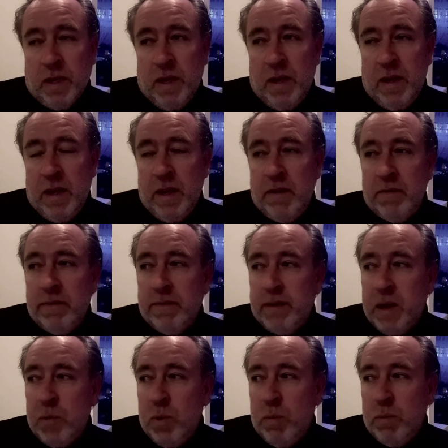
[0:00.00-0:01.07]
If
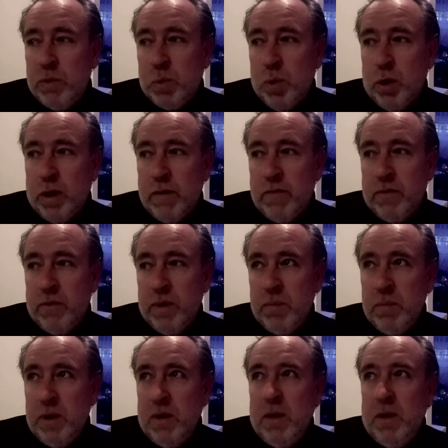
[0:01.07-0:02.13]
that woman was working for
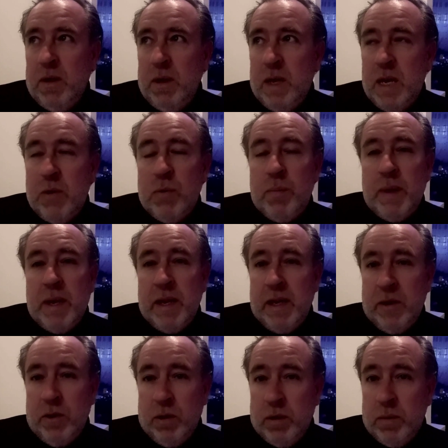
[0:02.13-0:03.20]
him, he would be
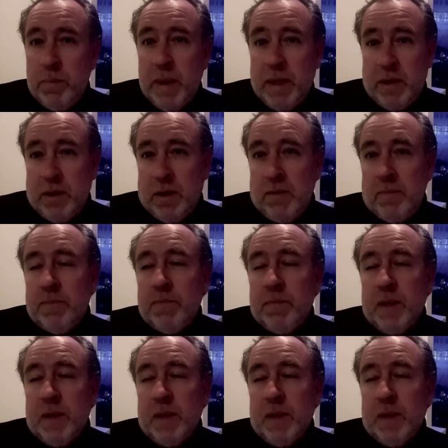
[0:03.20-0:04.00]
hitting on her big time.